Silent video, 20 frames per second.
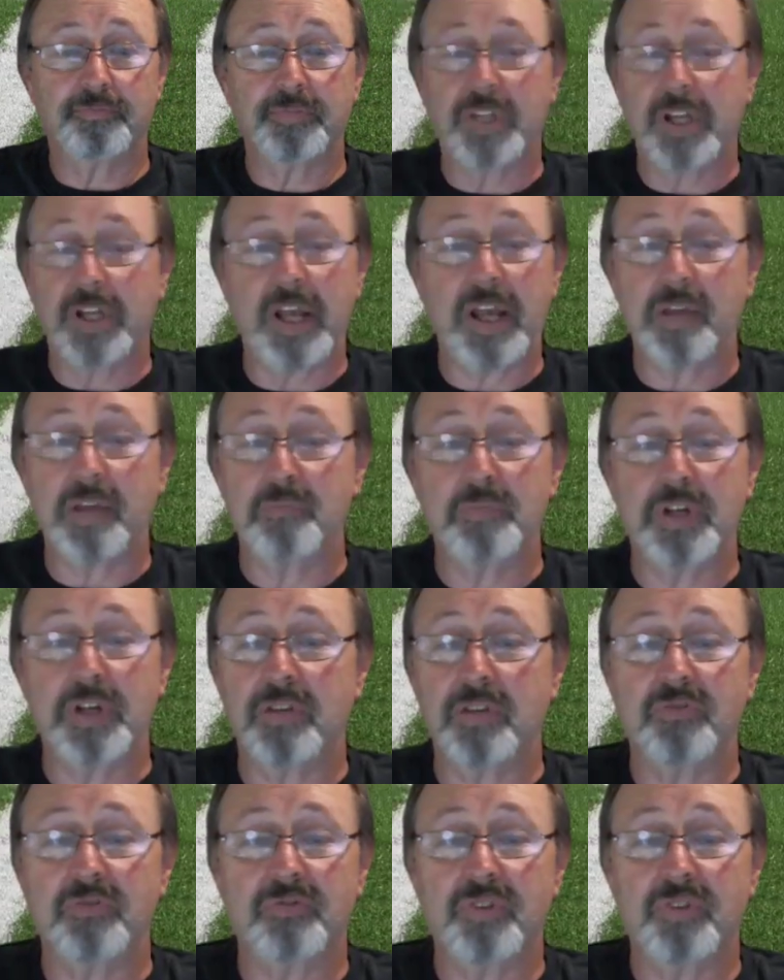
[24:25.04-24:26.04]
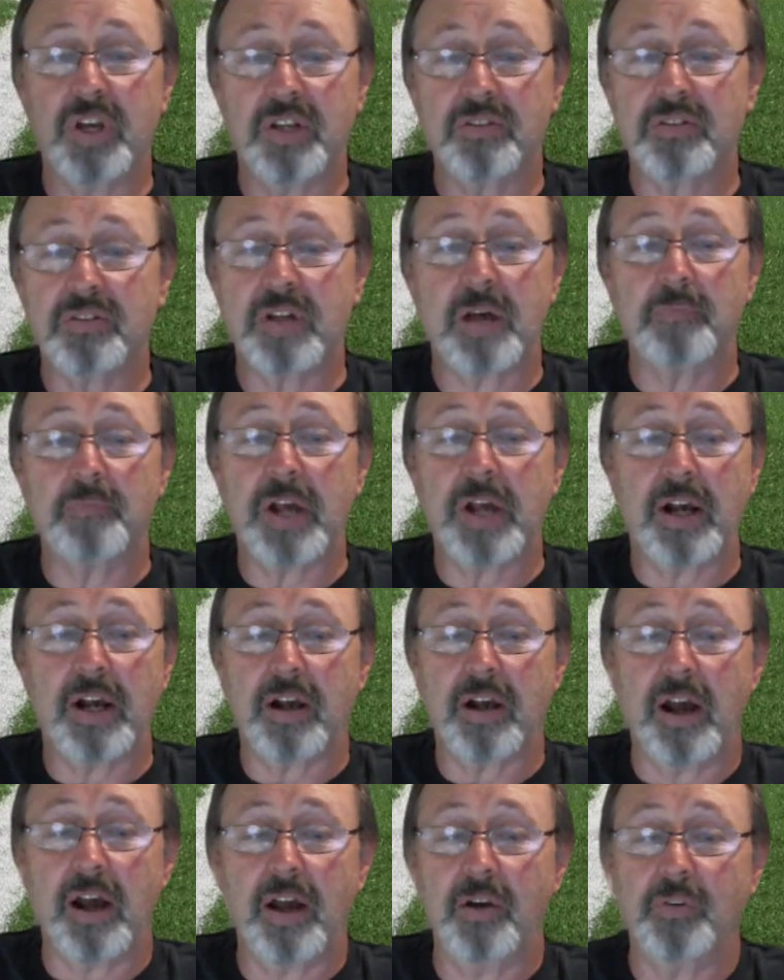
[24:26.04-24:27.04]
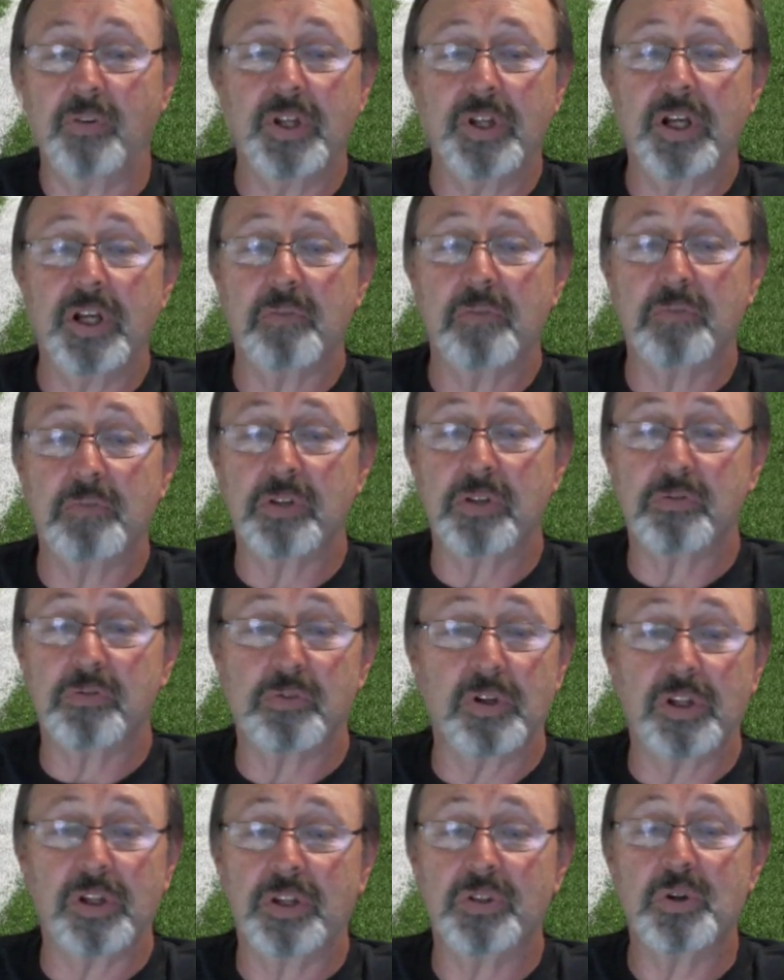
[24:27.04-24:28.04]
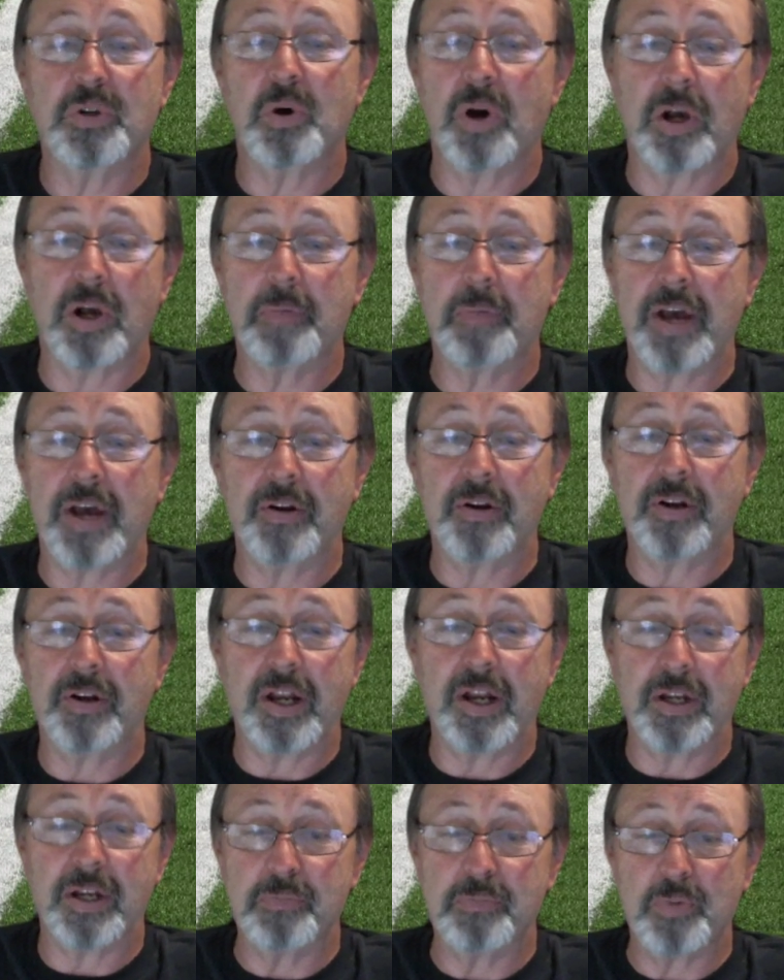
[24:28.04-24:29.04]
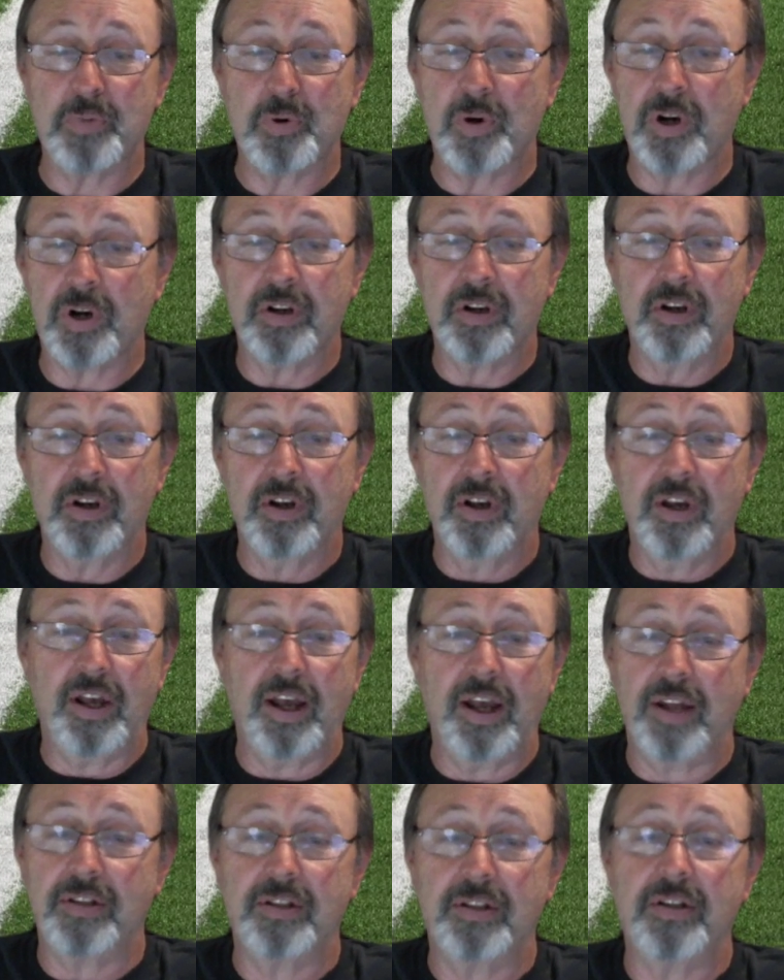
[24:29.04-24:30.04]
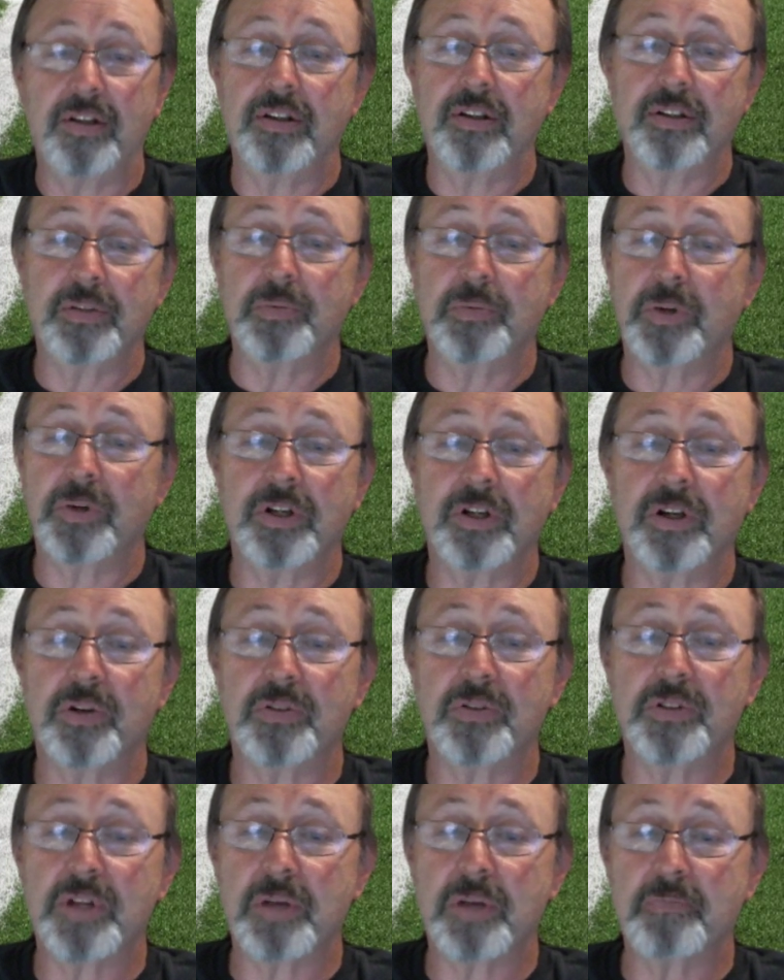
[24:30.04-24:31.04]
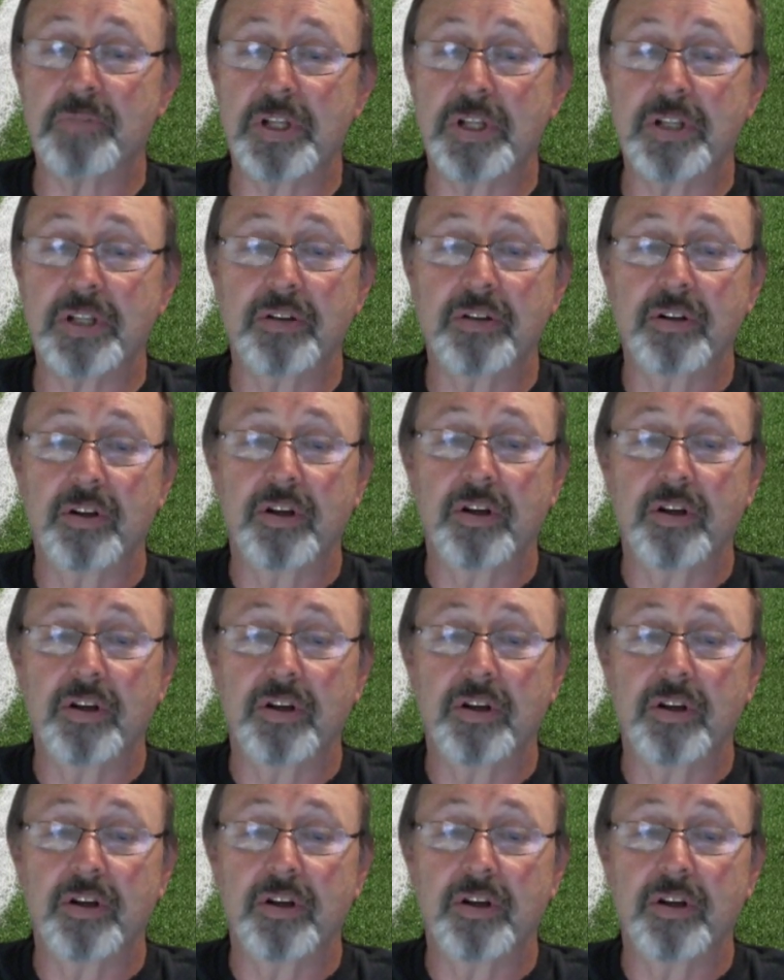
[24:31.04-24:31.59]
the game being fixed. I'm not. I don't think I'm going to really talk about it anymore. And you, you want to know something?